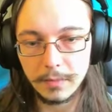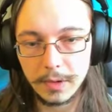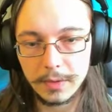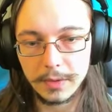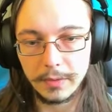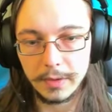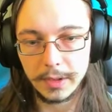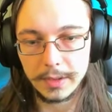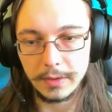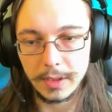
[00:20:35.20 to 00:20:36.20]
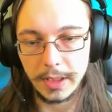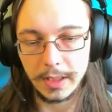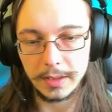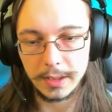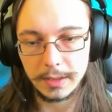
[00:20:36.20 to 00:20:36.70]
So it'll just look like
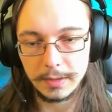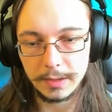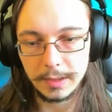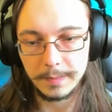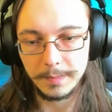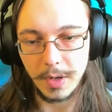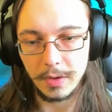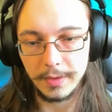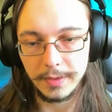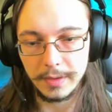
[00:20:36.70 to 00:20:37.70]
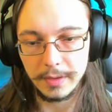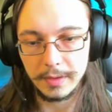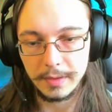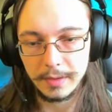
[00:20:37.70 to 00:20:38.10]
it's part of the